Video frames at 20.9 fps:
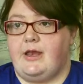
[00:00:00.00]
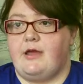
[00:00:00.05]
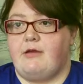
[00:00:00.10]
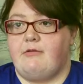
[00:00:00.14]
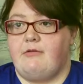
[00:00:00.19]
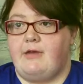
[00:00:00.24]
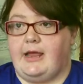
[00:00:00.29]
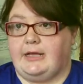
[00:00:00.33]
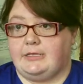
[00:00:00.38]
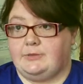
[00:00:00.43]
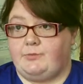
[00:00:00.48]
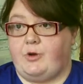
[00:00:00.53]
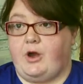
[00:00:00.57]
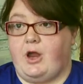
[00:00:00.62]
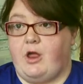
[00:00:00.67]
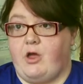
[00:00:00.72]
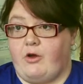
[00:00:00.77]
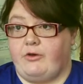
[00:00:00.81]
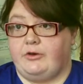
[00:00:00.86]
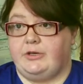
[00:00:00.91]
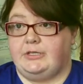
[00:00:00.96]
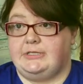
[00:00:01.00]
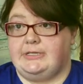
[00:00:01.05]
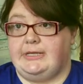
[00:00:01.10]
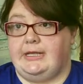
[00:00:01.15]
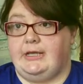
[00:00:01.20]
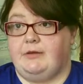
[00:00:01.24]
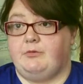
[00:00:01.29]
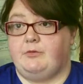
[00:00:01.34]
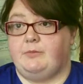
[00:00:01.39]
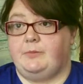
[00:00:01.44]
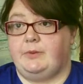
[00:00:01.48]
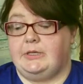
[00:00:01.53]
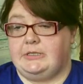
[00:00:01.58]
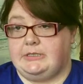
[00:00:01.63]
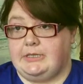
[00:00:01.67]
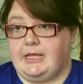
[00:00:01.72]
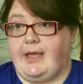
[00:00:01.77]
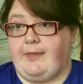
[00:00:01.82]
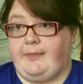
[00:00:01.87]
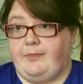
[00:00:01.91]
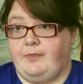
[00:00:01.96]
our next priority will be to
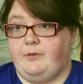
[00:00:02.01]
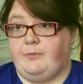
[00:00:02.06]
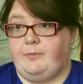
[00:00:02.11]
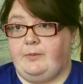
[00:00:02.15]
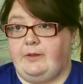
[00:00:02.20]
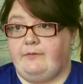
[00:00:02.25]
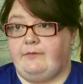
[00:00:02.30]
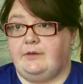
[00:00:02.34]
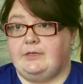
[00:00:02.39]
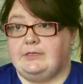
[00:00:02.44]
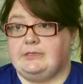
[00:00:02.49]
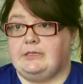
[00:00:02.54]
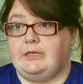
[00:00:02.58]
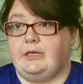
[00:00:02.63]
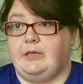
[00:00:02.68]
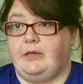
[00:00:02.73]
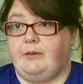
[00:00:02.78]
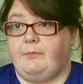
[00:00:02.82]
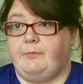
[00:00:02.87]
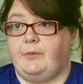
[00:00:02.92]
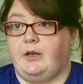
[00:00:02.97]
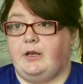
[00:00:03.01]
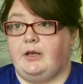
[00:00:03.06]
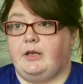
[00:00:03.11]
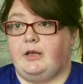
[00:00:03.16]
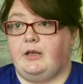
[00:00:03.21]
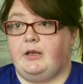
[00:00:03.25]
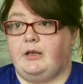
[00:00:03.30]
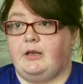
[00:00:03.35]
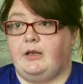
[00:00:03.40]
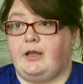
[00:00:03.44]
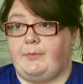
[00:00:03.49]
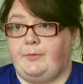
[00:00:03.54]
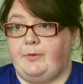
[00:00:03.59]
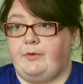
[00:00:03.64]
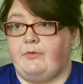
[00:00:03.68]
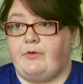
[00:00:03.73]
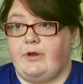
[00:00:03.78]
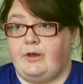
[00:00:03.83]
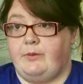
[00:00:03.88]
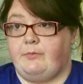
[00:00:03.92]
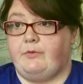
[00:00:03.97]
get the PVC bundle up and
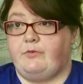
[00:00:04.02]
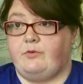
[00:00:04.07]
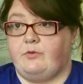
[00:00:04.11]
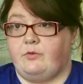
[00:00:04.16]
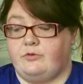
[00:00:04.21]
running before